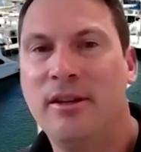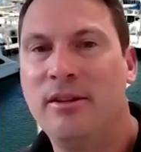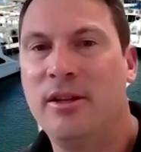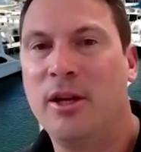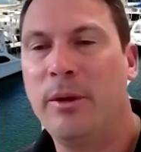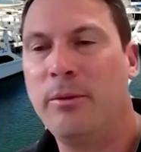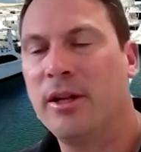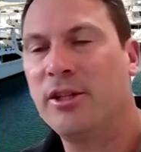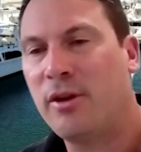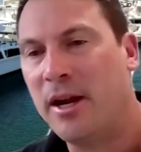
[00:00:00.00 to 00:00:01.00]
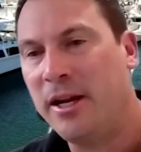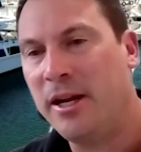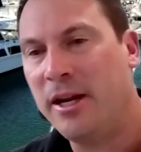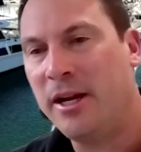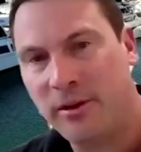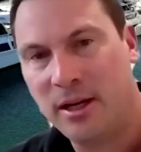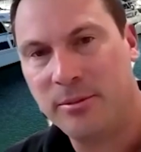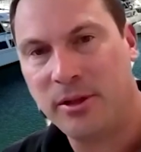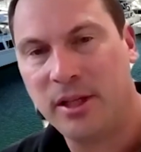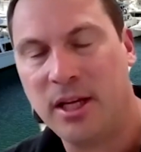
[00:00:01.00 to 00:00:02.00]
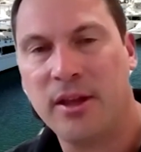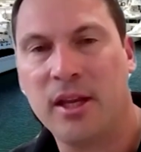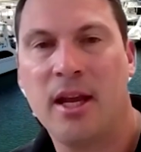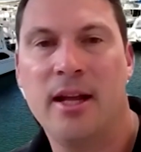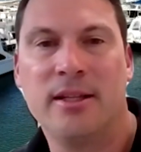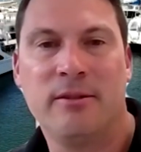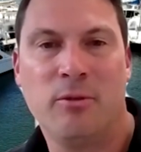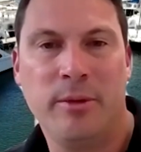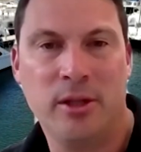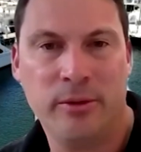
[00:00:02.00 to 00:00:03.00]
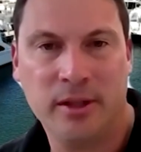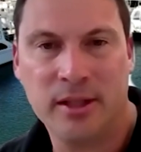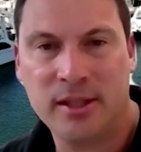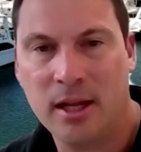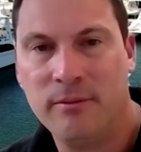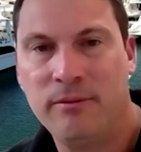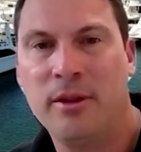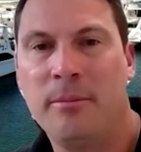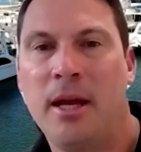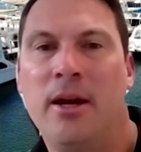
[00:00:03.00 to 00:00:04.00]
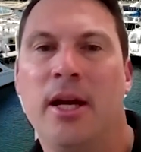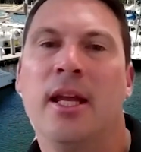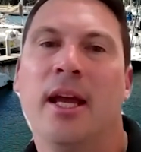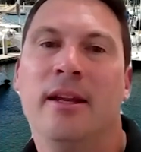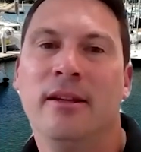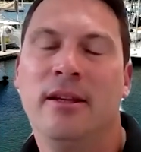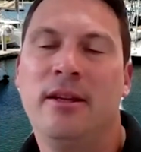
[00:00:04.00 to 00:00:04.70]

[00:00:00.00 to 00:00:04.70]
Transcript: We run training programs on the other cats, and we'll be doing the same for the Power Cat.